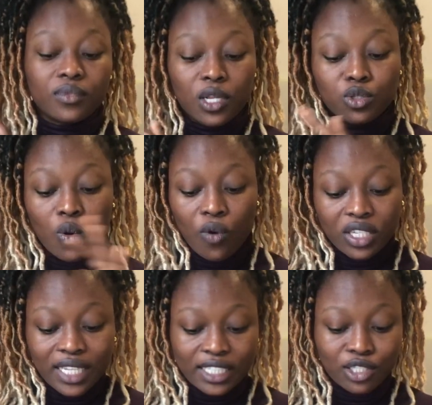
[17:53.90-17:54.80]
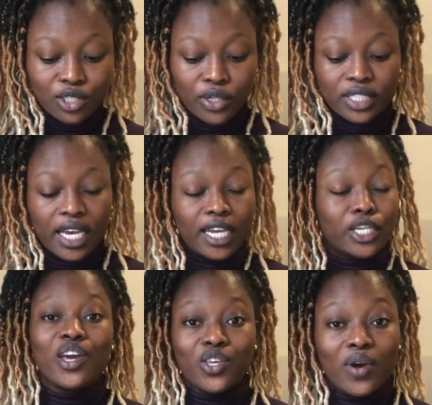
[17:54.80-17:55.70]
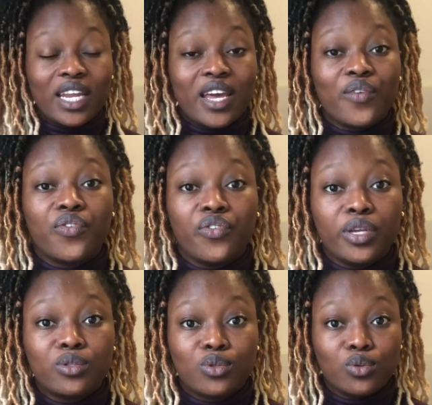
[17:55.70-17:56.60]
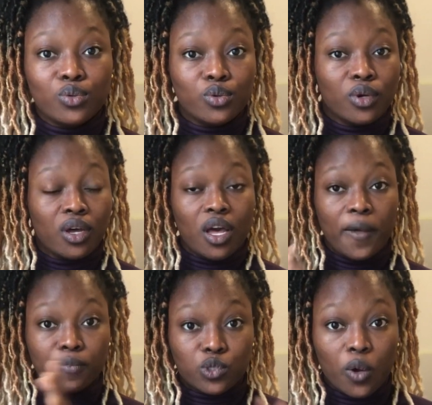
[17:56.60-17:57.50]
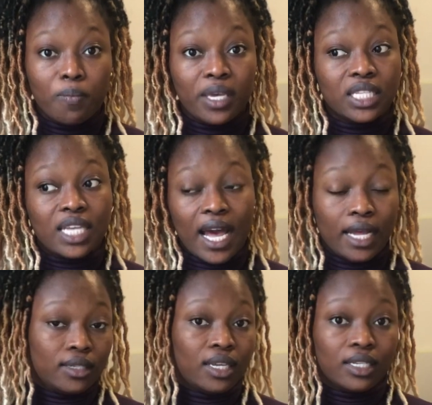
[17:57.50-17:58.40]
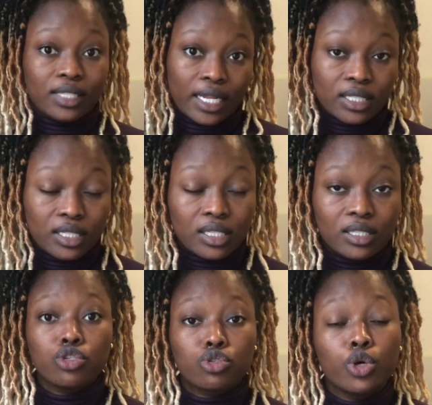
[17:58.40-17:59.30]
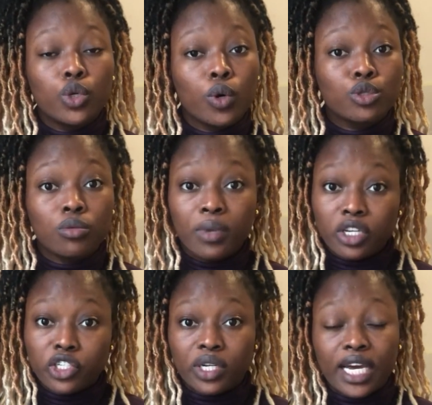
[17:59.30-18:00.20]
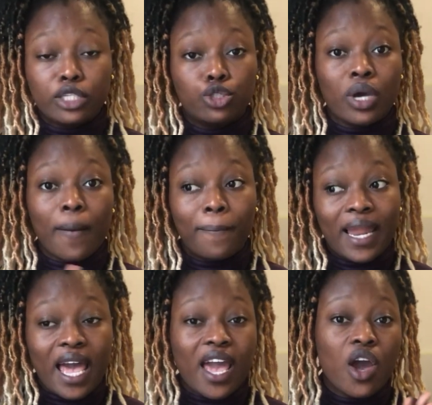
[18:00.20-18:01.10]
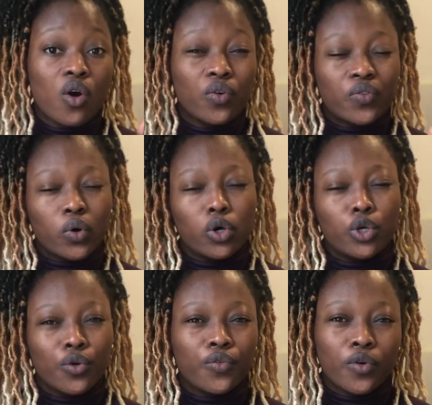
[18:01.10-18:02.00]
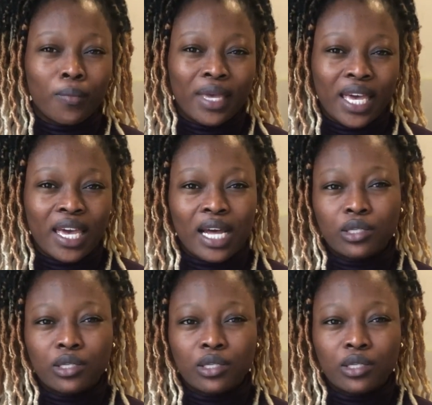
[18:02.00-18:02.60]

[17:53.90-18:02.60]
So once that is sorted, you are then free to submit, and that's it. So you want to make sure that you apply for your form A as